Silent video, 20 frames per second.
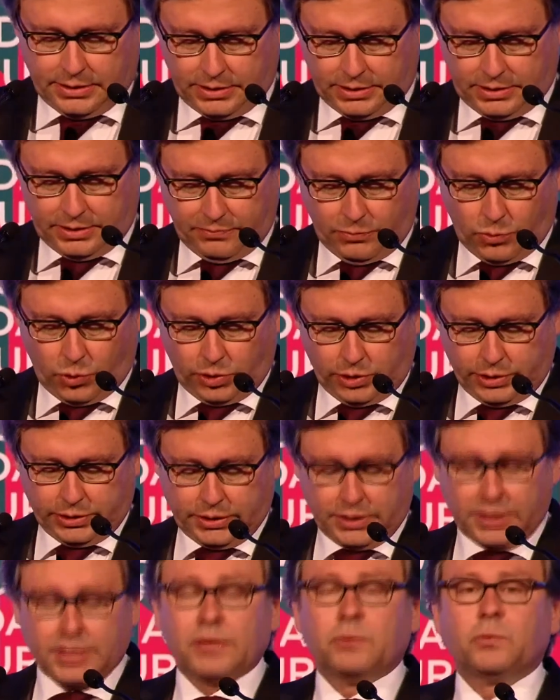
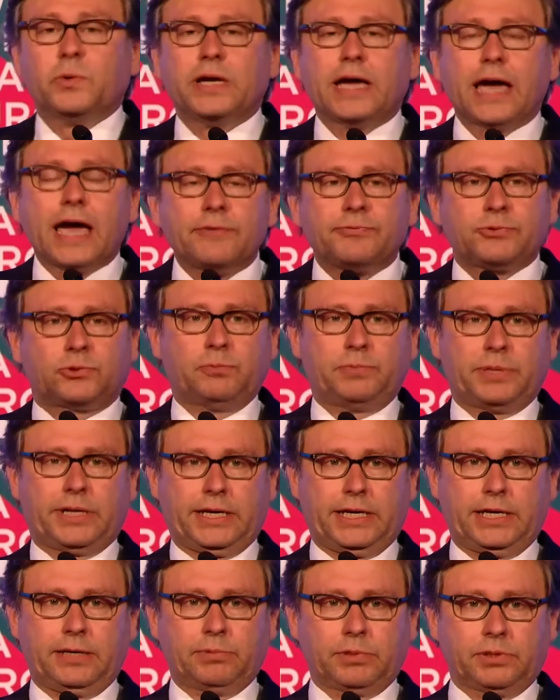world. We have to
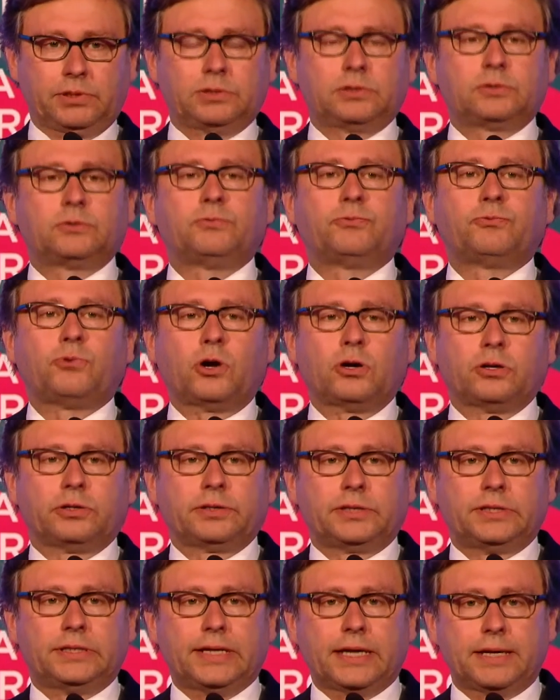be able to
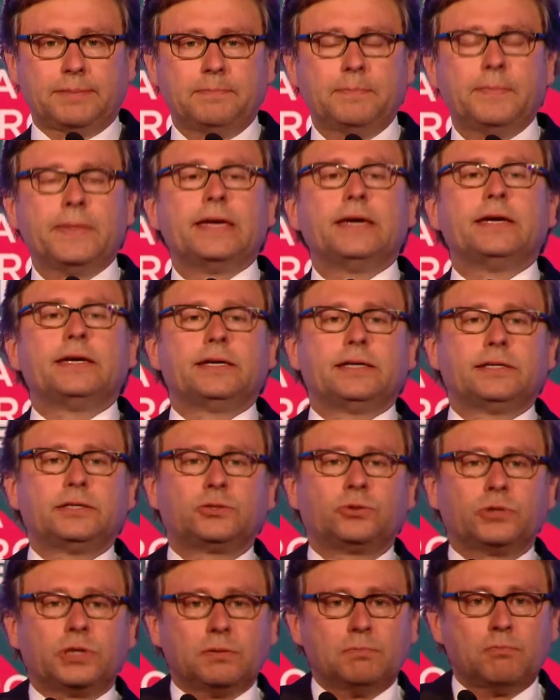follow them
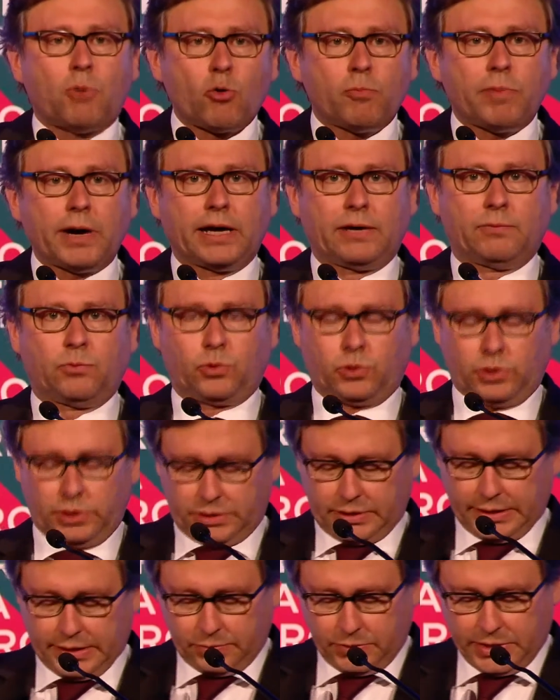into the mobile
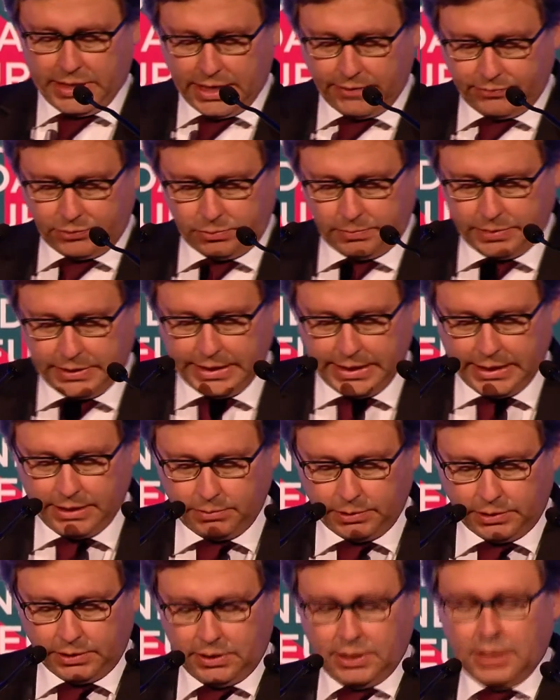world, and we have to be
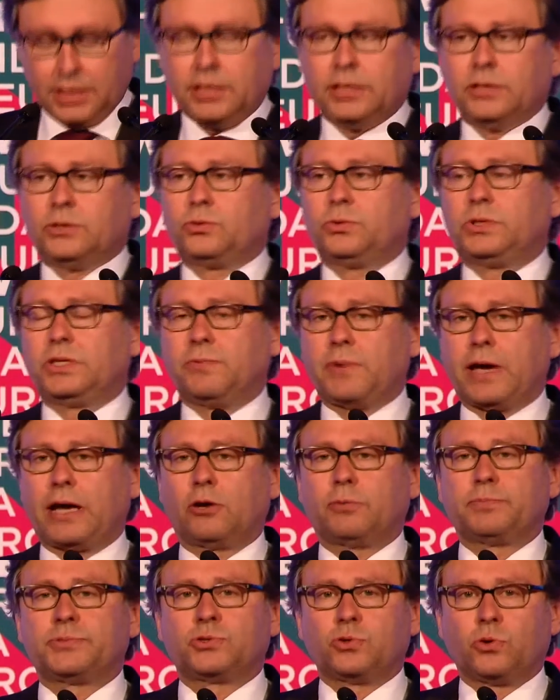able to
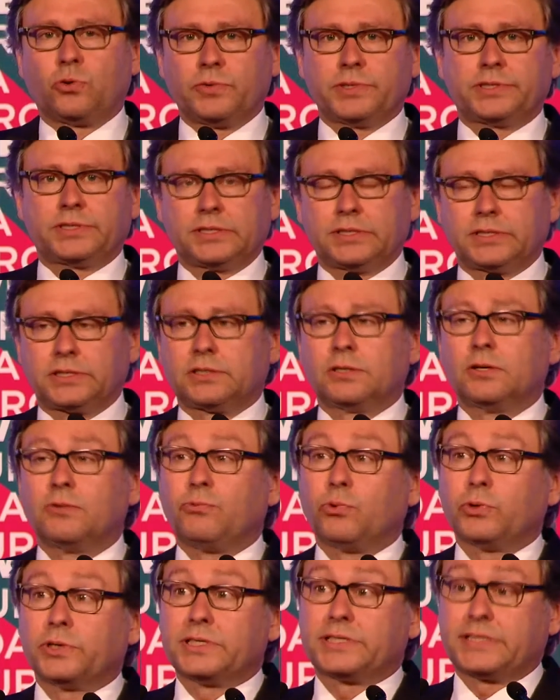develop services
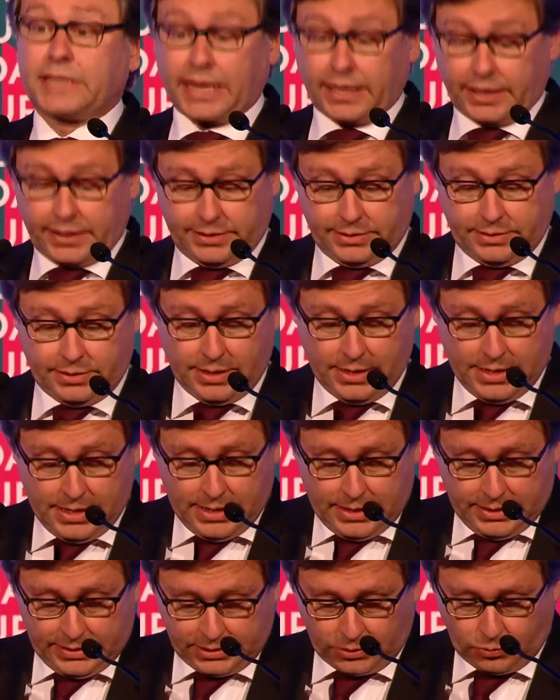for the second
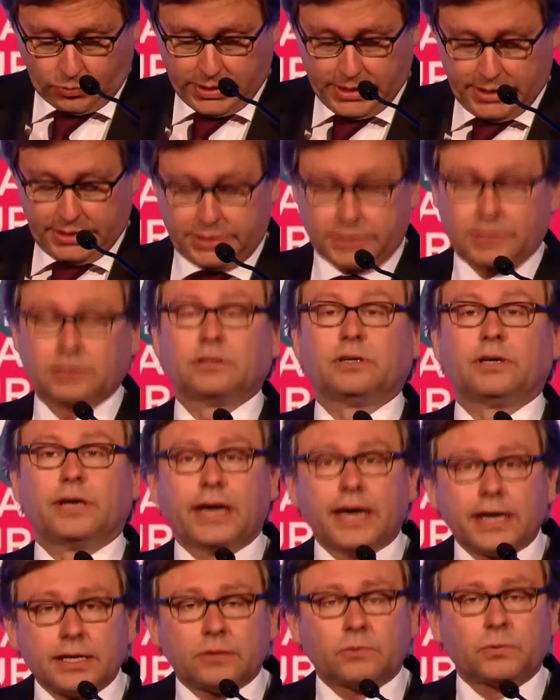screens.
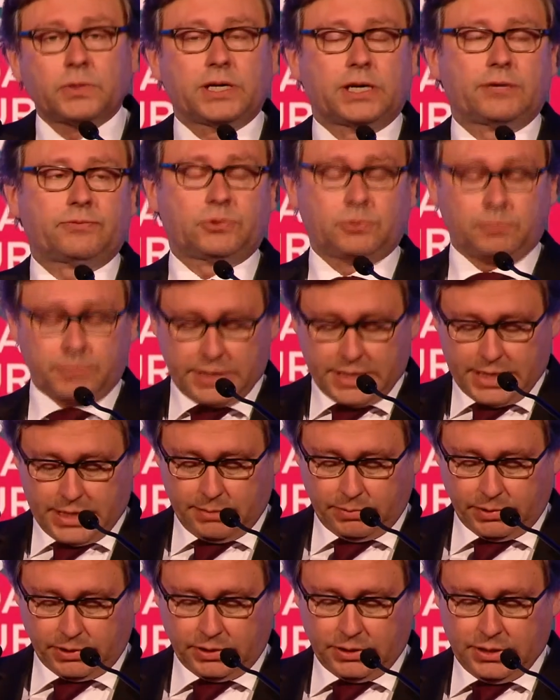And we have to be
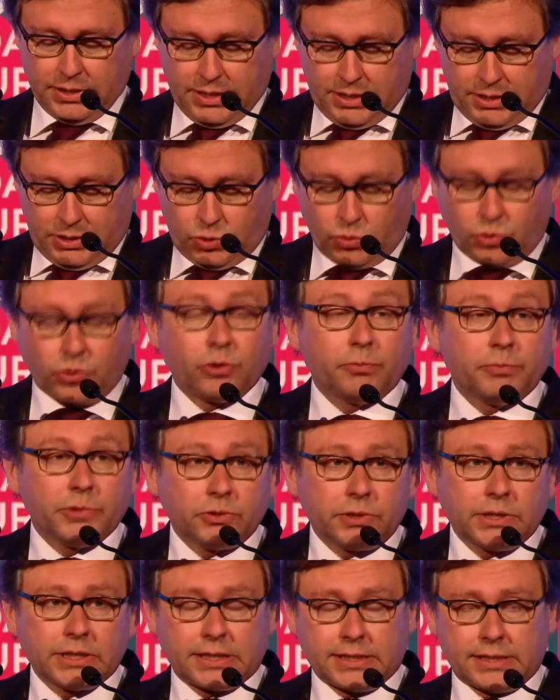able to
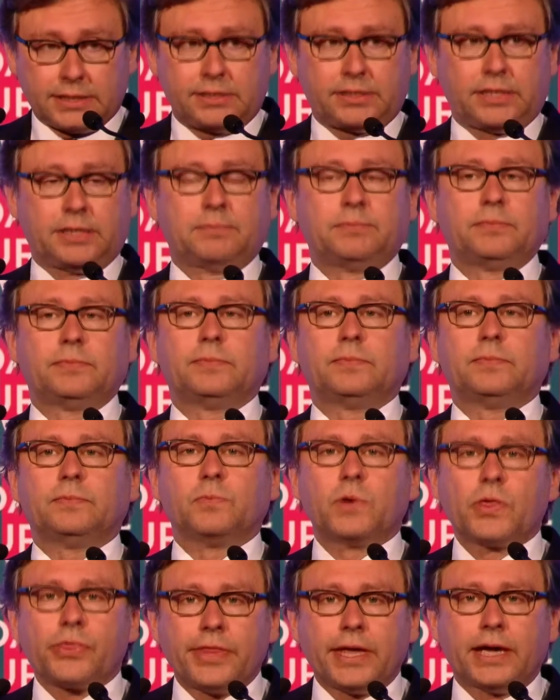communicate
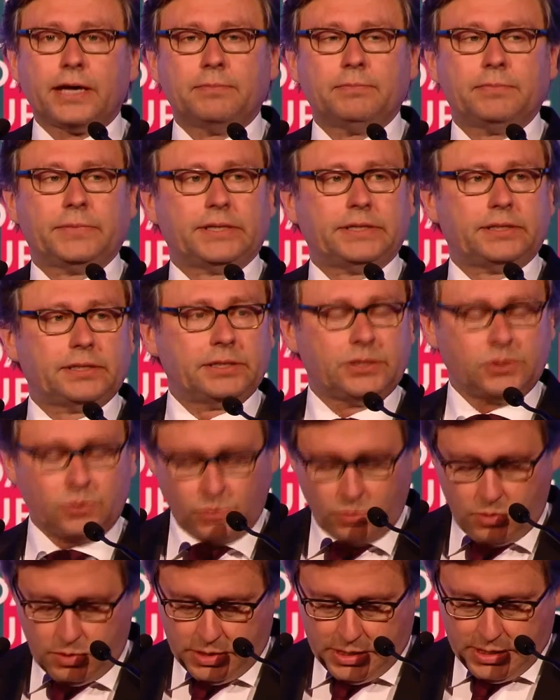with them in the
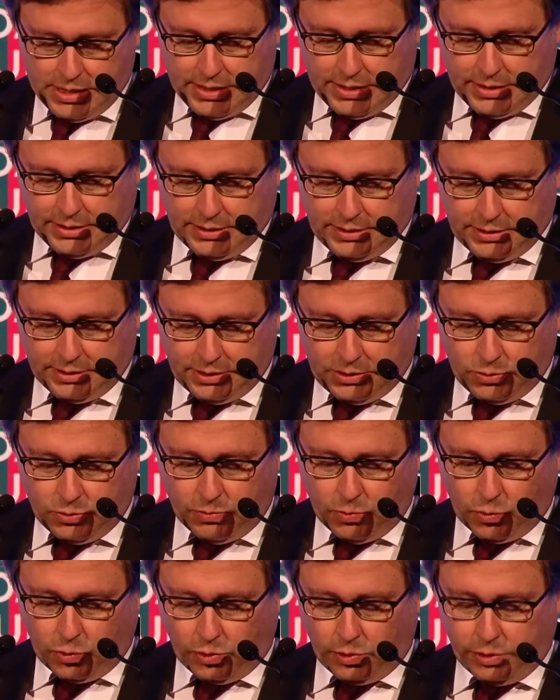
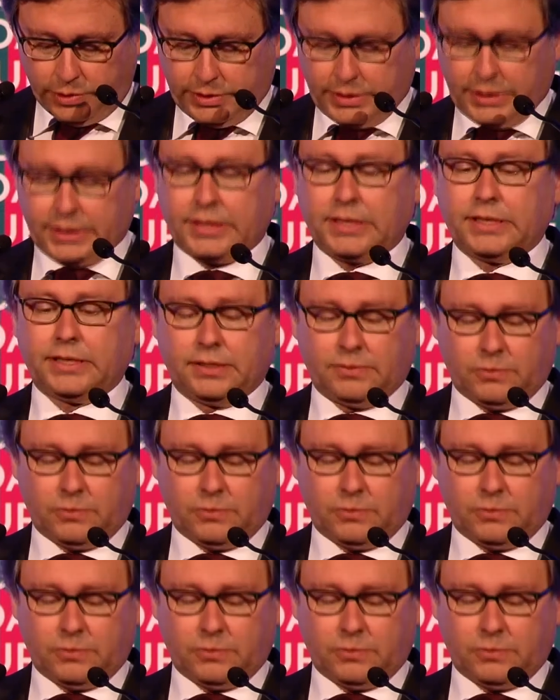new world